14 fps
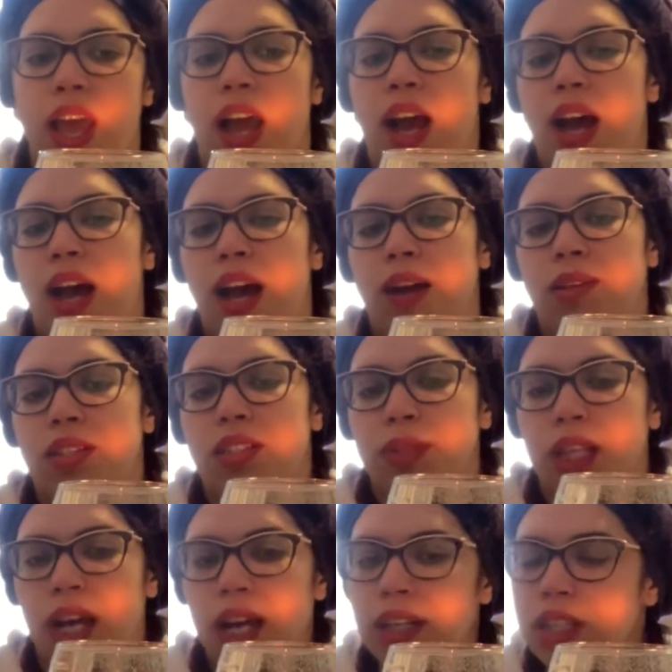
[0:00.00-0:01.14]
To
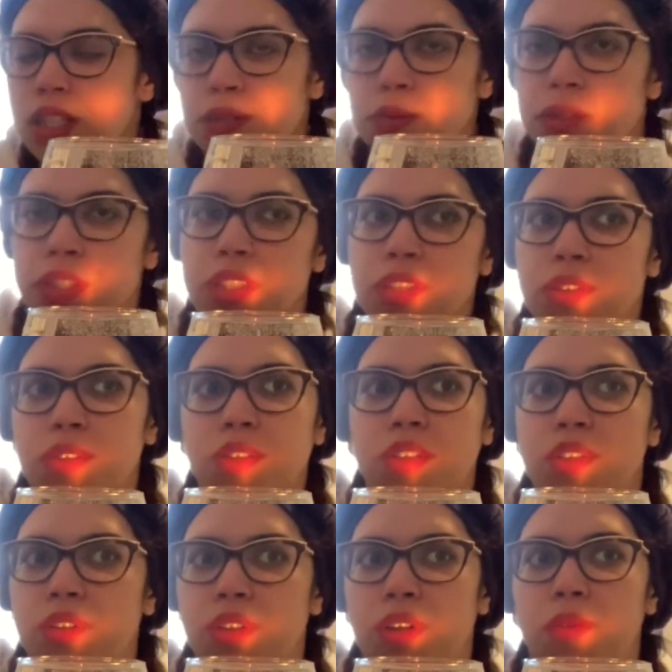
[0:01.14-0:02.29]
be honest with you,
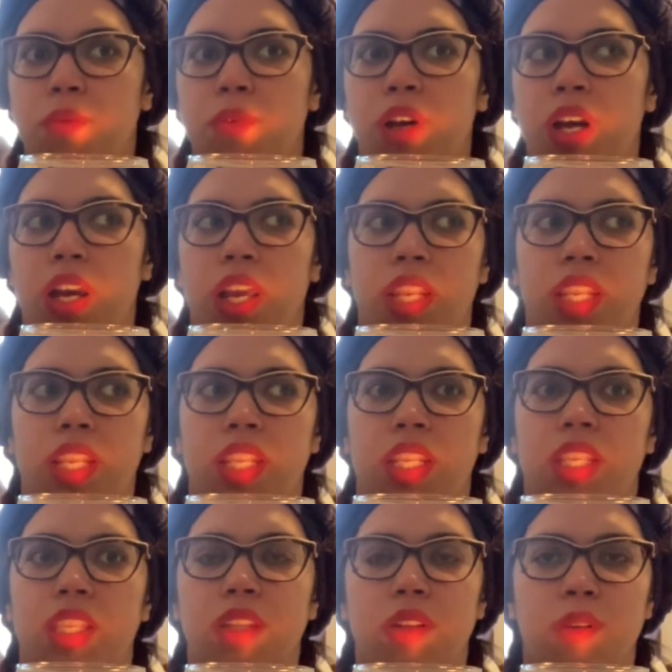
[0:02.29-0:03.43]
you don't want
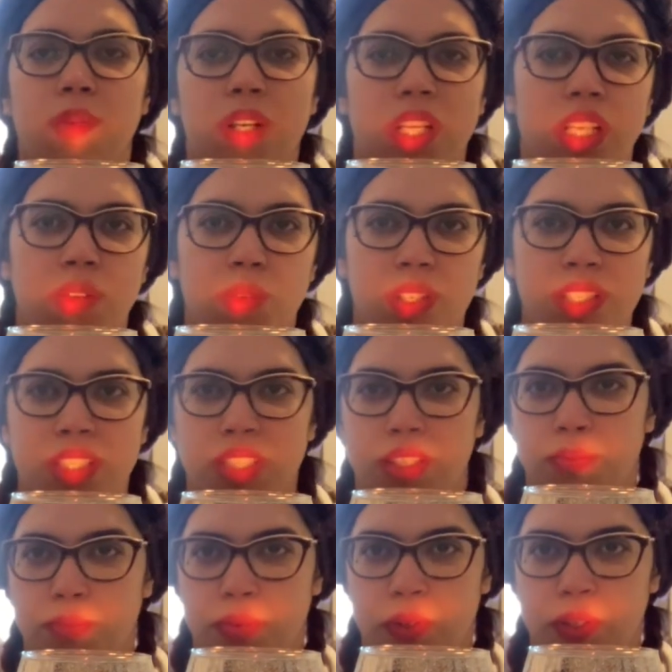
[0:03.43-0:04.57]
anyone's
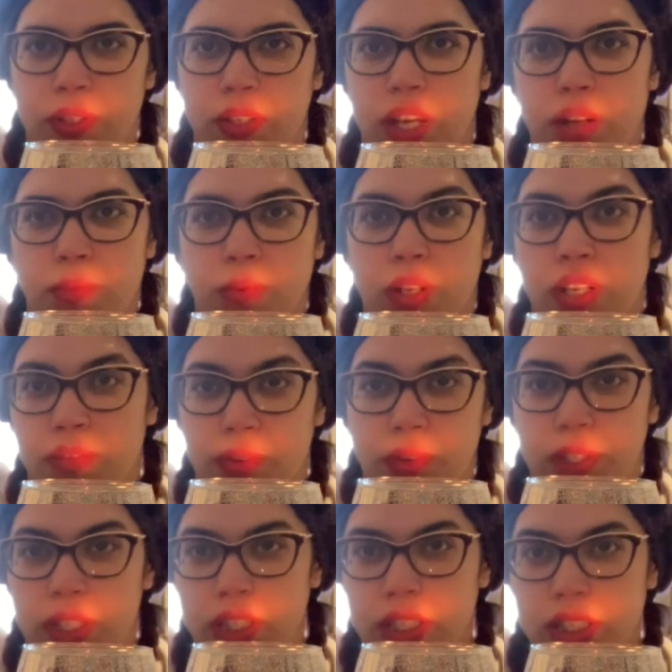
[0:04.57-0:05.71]
input on
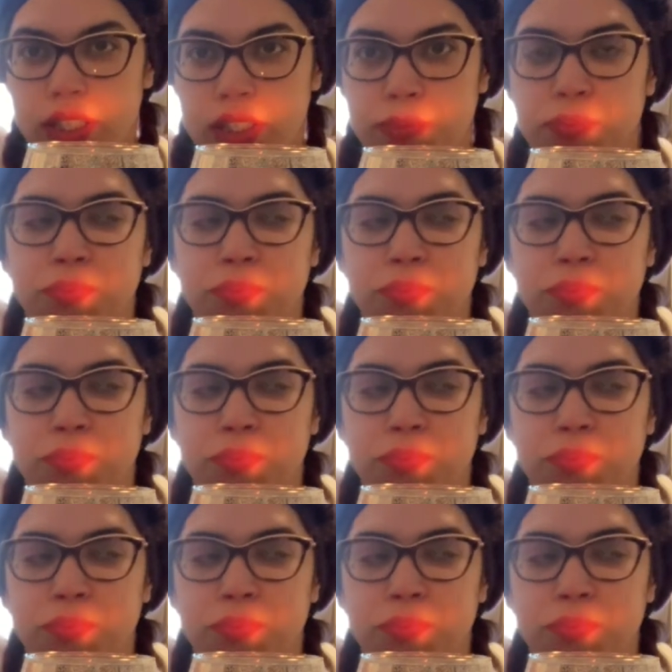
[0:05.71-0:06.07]
whatever it is.